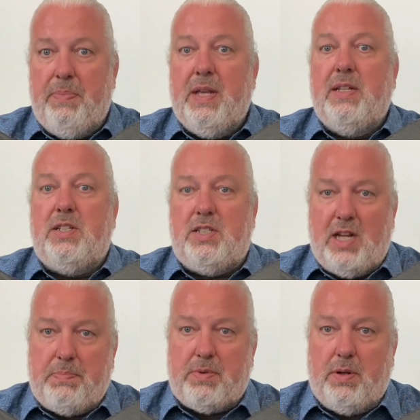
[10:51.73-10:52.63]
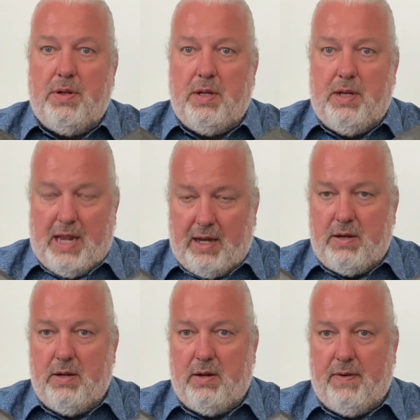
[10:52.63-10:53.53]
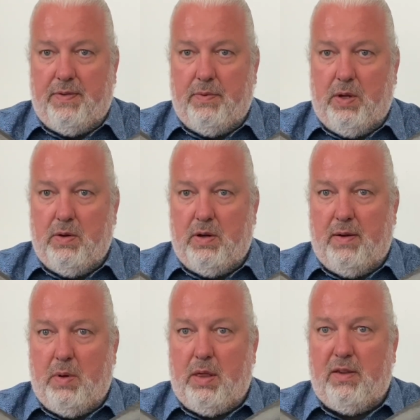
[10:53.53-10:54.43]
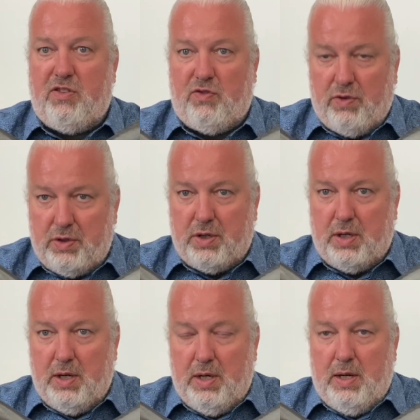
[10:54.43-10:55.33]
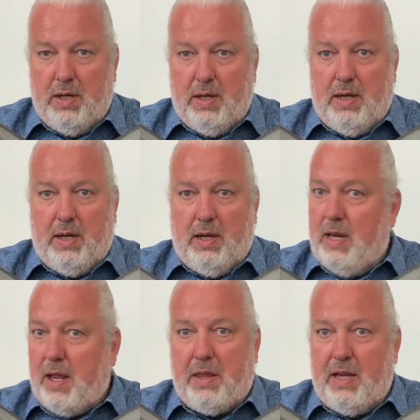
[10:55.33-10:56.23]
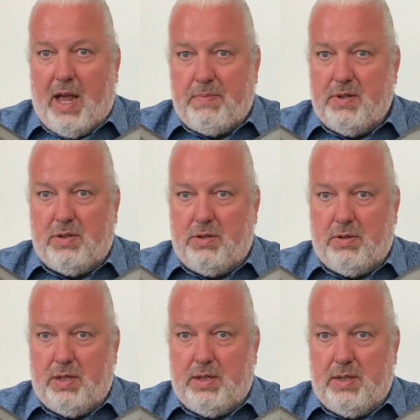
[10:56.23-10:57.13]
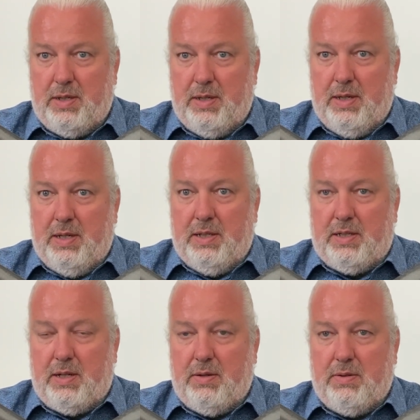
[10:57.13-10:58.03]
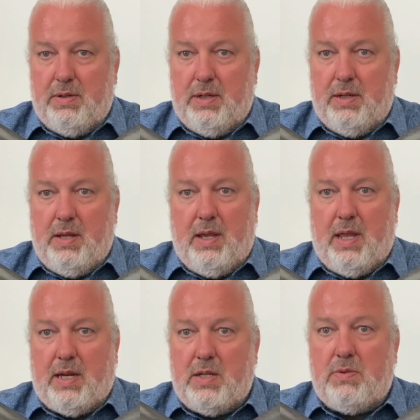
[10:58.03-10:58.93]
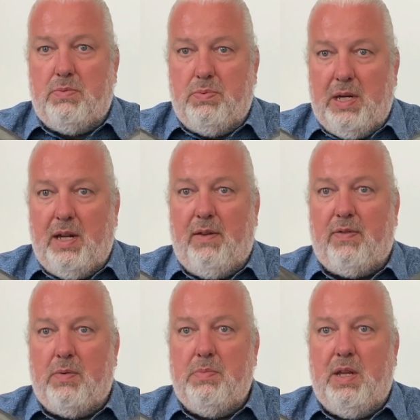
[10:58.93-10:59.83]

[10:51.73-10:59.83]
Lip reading: stepped on the neck of the viola with his foot, nothing happened to it. So that is really, for me,